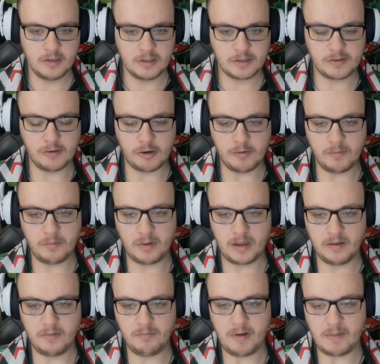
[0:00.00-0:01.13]
Storm
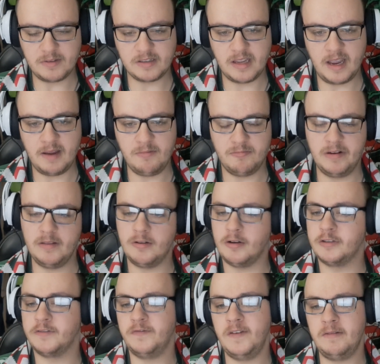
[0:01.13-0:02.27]
Rabbits game. We
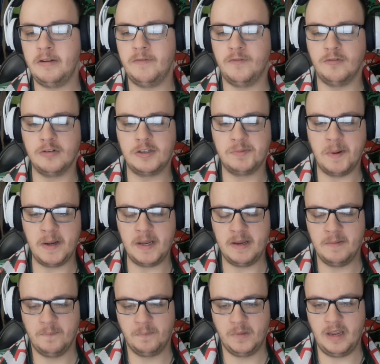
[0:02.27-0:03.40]
lost 54-20
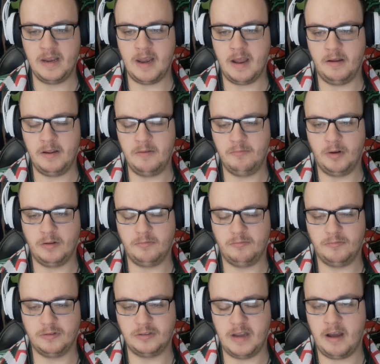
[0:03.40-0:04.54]
in what
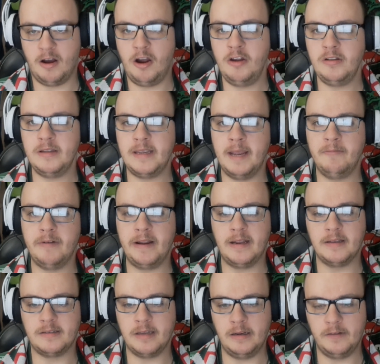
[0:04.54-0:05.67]
was our only game we
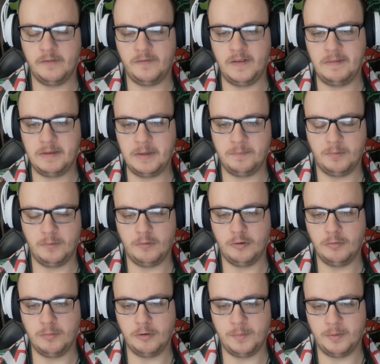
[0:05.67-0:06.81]
conceded 50
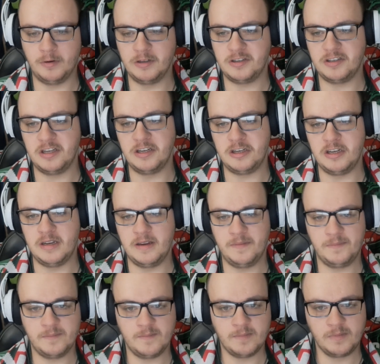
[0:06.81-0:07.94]
or more points this year.
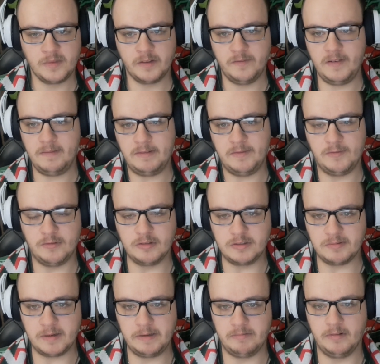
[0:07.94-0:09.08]

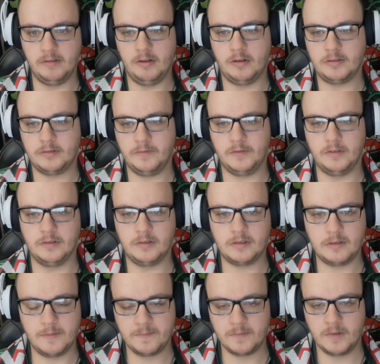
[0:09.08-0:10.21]
54-20 we lost, of course.